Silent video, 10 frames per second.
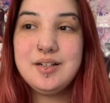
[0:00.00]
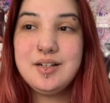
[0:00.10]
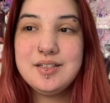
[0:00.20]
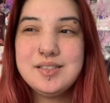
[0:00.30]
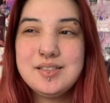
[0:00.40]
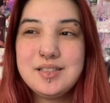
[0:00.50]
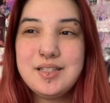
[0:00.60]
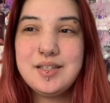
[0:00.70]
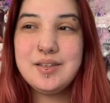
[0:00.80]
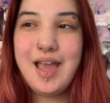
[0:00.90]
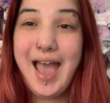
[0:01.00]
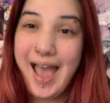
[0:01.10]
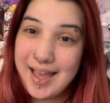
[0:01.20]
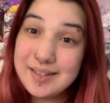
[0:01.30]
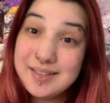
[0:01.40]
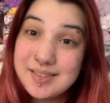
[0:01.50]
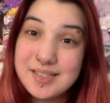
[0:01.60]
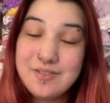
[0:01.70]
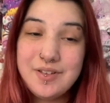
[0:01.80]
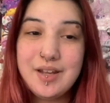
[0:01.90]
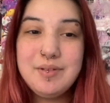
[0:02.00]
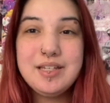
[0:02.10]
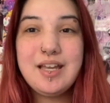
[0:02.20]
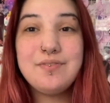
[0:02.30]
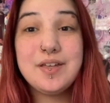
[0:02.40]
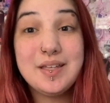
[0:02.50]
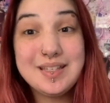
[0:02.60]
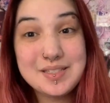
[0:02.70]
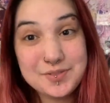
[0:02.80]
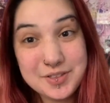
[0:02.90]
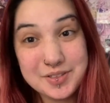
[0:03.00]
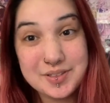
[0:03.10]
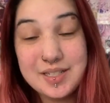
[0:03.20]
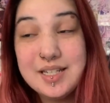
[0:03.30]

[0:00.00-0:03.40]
honestly add to the Fanimaid Cafe is food,